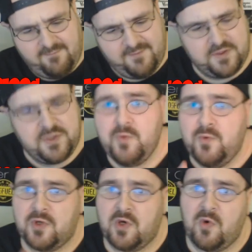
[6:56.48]
I have it
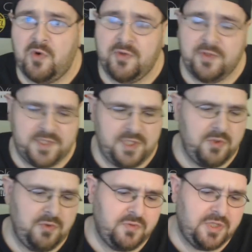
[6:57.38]
dual coiled
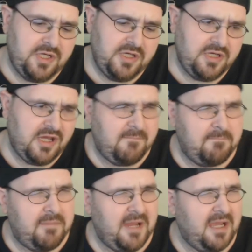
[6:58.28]
to
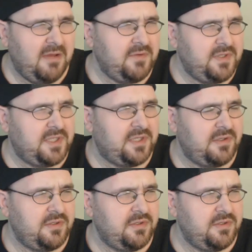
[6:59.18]
about